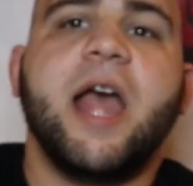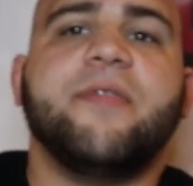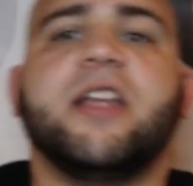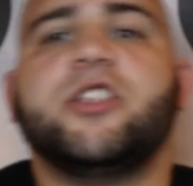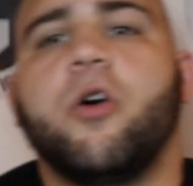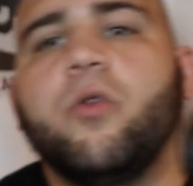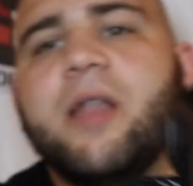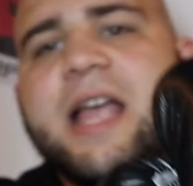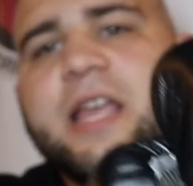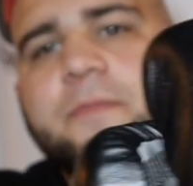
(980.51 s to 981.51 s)
And they don't
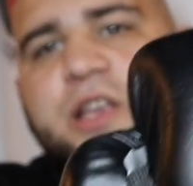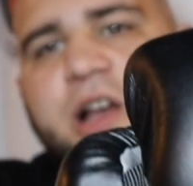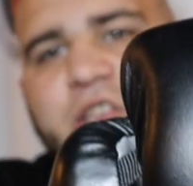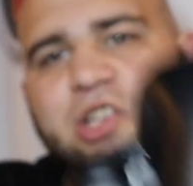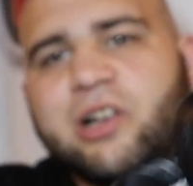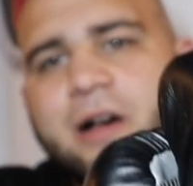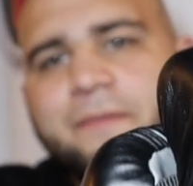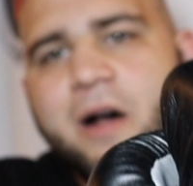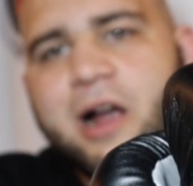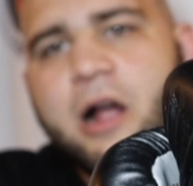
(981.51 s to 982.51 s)
like it because look how
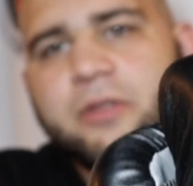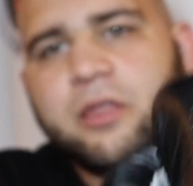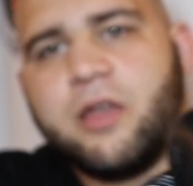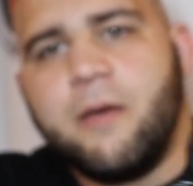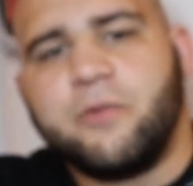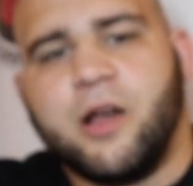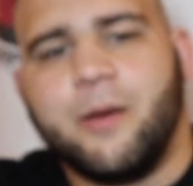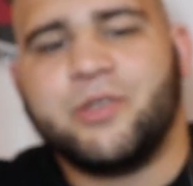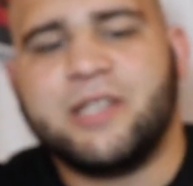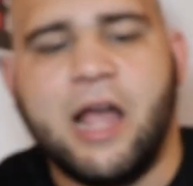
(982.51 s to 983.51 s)
far out the thumb
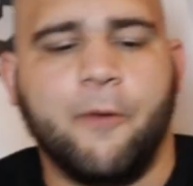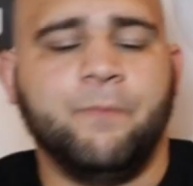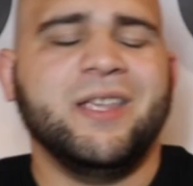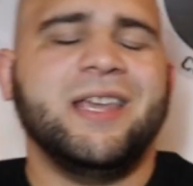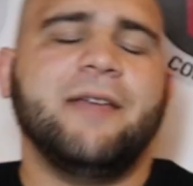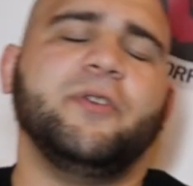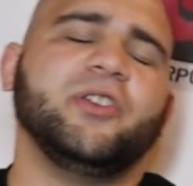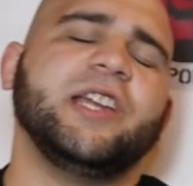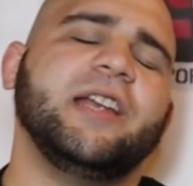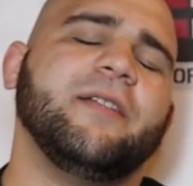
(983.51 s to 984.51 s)
comes. Now, if
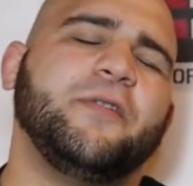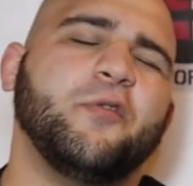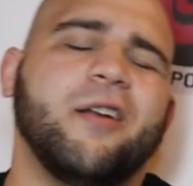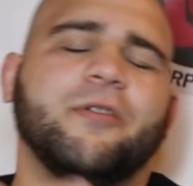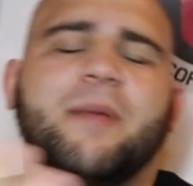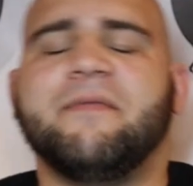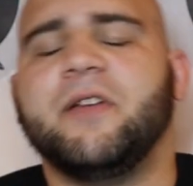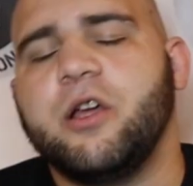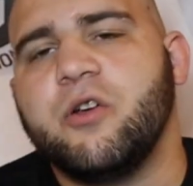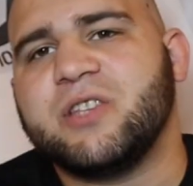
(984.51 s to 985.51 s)
you've seen a few other of my
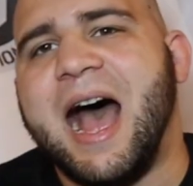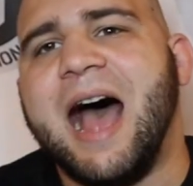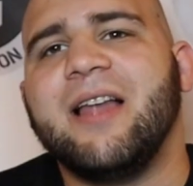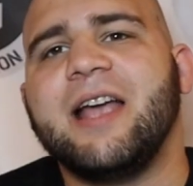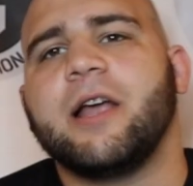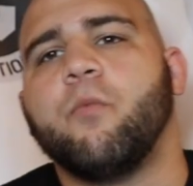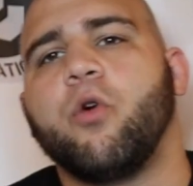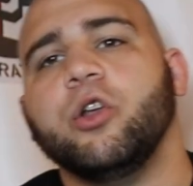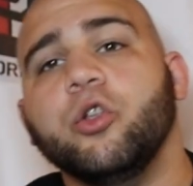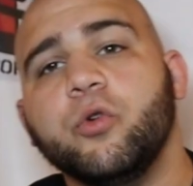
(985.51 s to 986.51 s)
videos, I like a
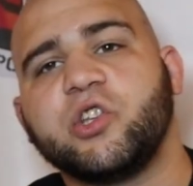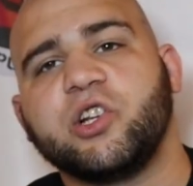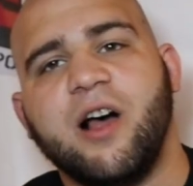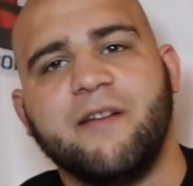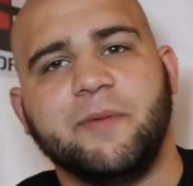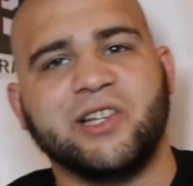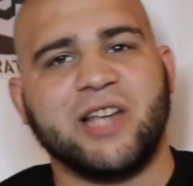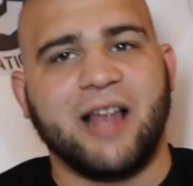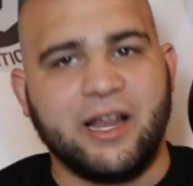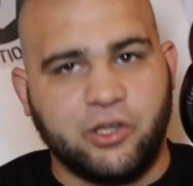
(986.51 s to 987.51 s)
more loose glove
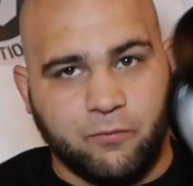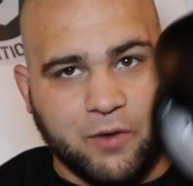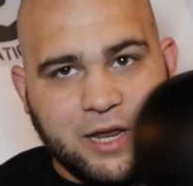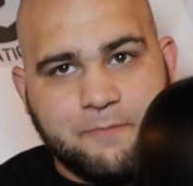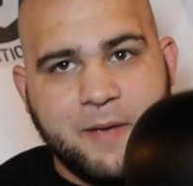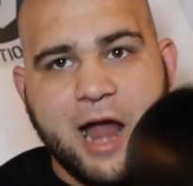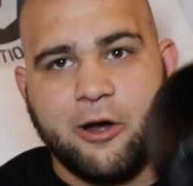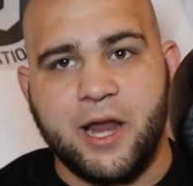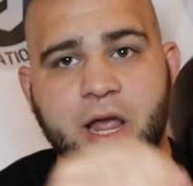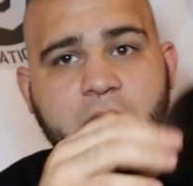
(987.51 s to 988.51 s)
because I like to really
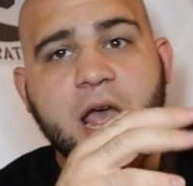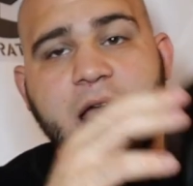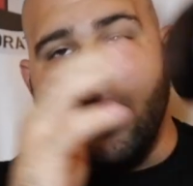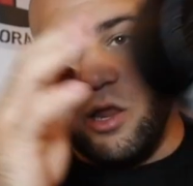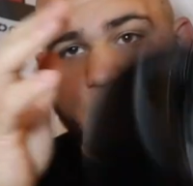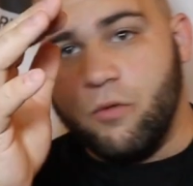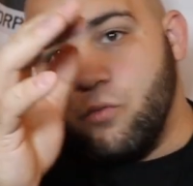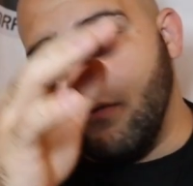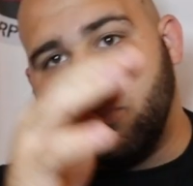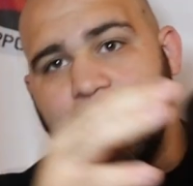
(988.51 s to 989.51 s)
parry and, you know,
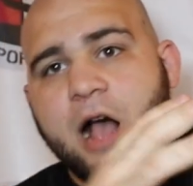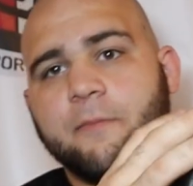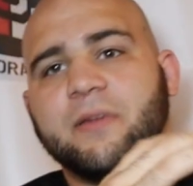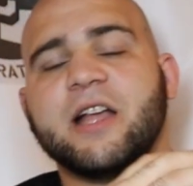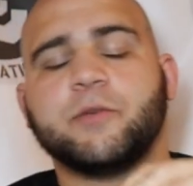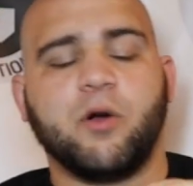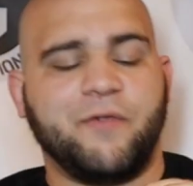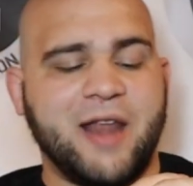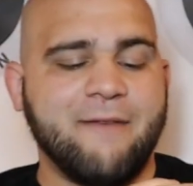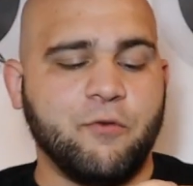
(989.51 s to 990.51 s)
move around, but that's more
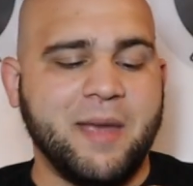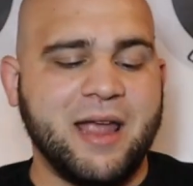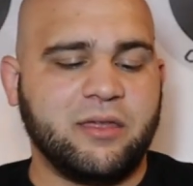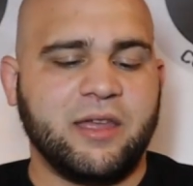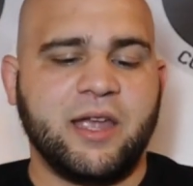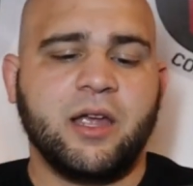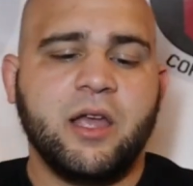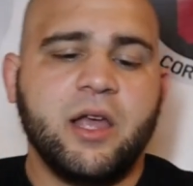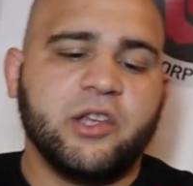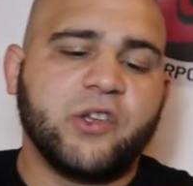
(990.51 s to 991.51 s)
of an M M A thing.
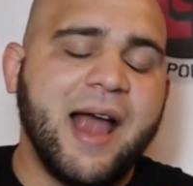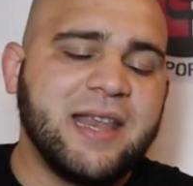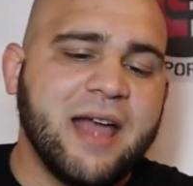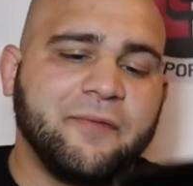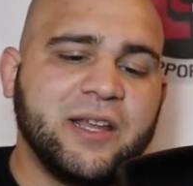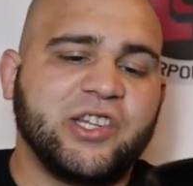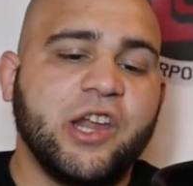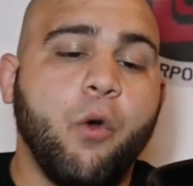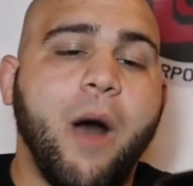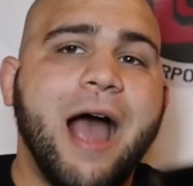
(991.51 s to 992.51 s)
So I definitely
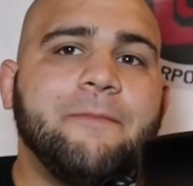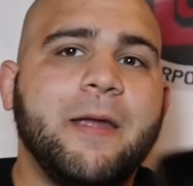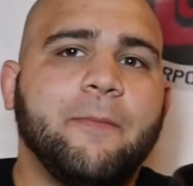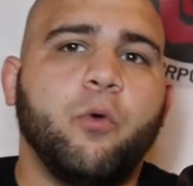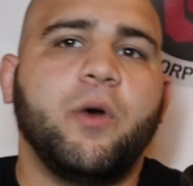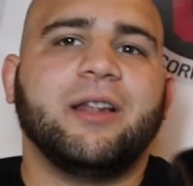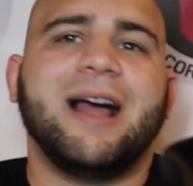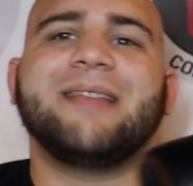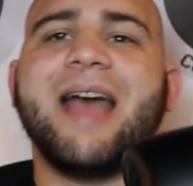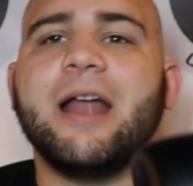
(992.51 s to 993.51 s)
see why people wouldn't
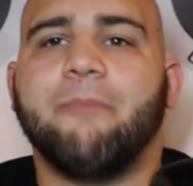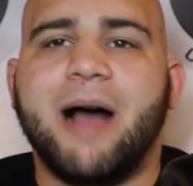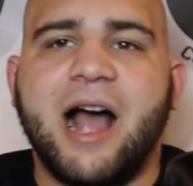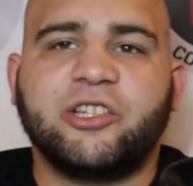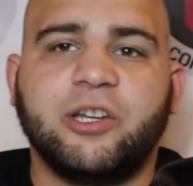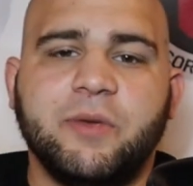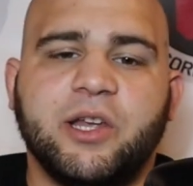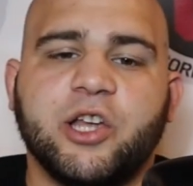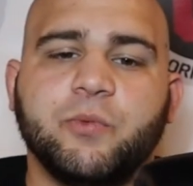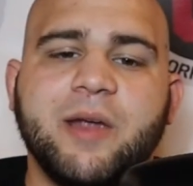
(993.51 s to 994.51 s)
like that in boxing,
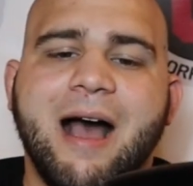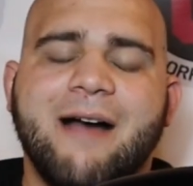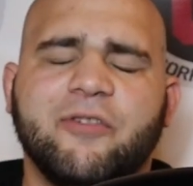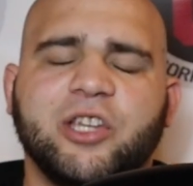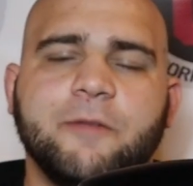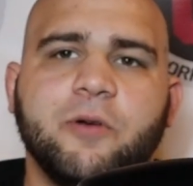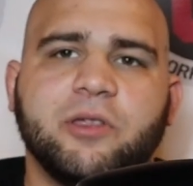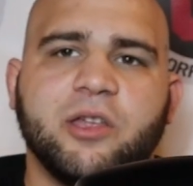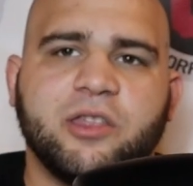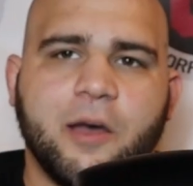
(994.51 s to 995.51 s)
because we obviously
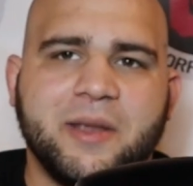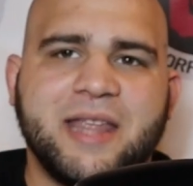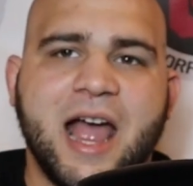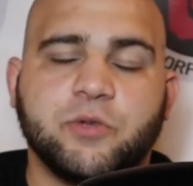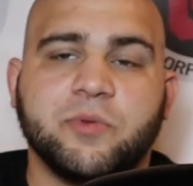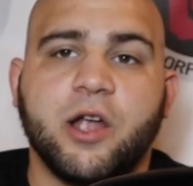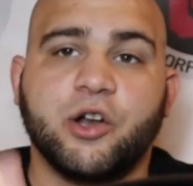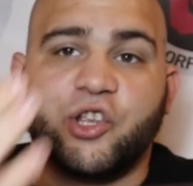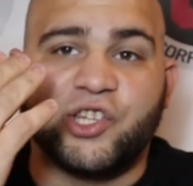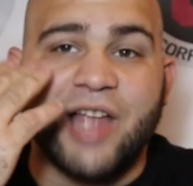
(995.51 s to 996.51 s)
put the thumb attachment
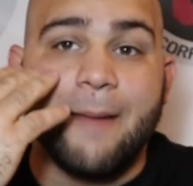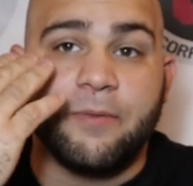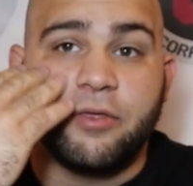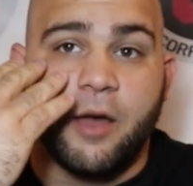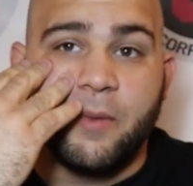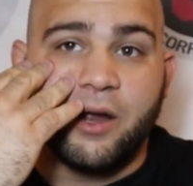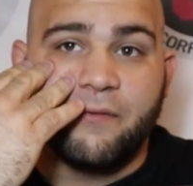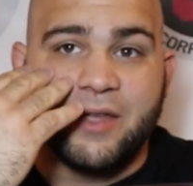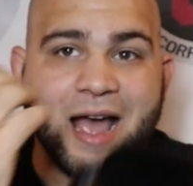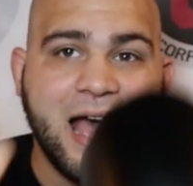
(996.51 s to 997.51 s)
there to stop thumbing of the